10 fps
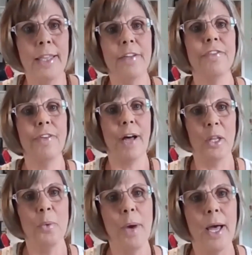and then
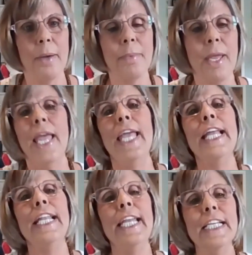follow up.
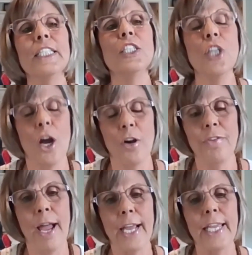It is
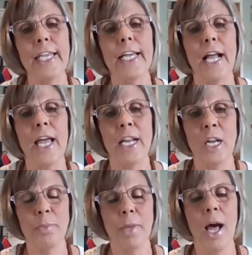nerve-wracking, and
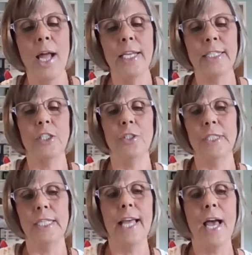I'm not
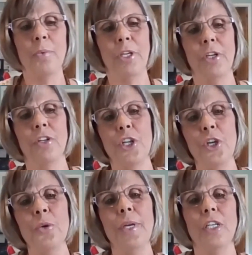excusing that when you're
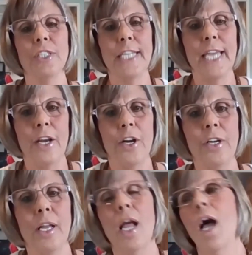new and you're
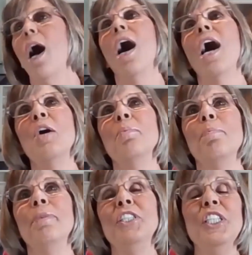scared.
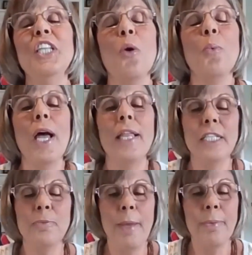But you know what?
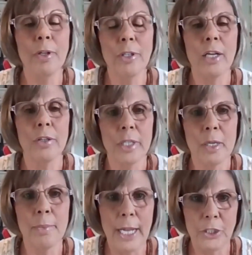These people are not going to
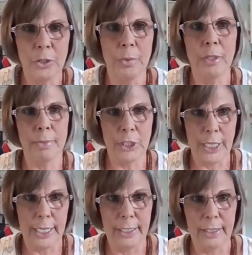come at you with a
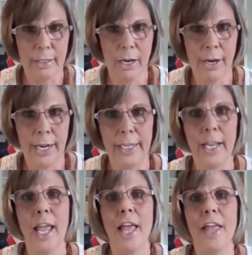machete. All right.